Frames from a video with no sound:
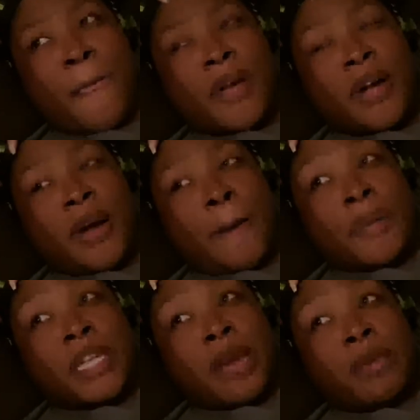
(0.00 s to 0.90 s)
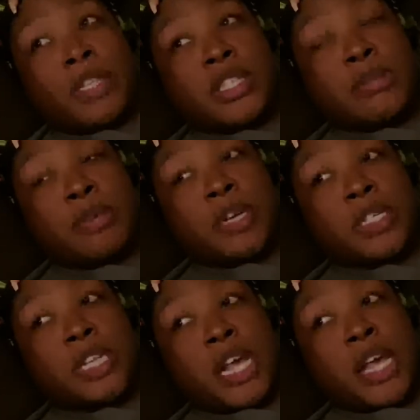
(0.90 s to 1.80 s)
But day one is in the
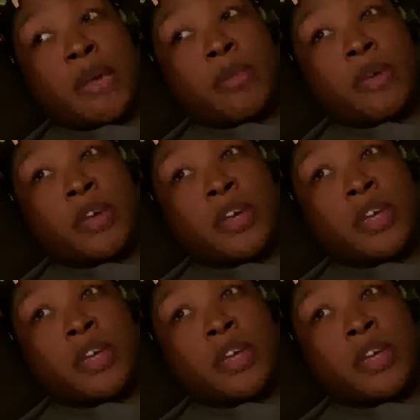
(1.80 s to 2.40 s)
books. I'm